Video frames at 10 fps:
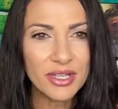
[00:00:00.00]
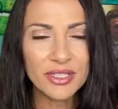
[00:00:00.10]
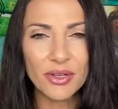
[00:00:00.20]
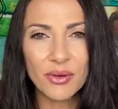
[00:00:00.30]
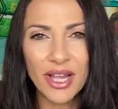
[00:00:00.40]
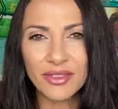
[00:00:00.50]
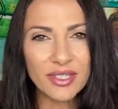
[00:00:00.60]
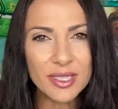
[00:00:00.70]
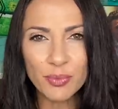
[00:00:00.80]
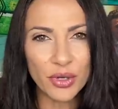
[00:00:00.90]
So at
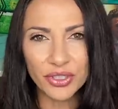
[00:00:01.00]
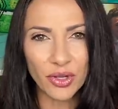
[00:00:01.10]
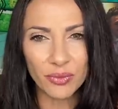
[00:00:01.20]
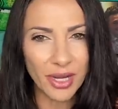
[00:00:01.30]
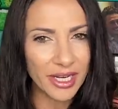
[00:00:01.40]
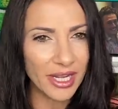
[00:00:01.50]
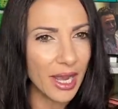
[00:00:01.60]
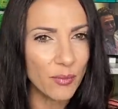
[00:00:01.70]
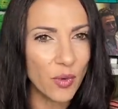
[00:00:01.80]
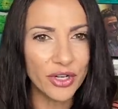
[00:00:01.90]
this point already,
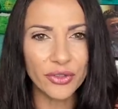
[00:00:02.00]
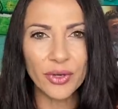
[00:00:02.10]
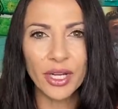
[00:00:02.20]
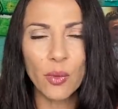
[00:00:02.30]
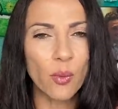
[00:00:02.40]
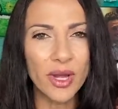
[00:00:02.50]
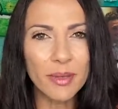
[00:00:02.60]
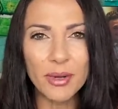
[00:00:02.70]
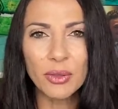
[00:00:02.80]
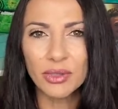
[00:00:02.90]
I'm wondering what
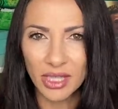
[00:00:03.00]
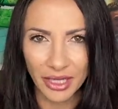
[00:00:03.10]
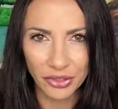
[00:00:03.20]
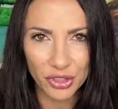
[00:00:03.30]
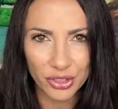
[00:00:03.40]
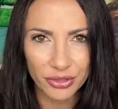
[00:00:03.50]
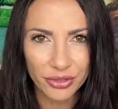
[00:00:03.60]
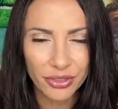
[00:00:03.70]
about lunch?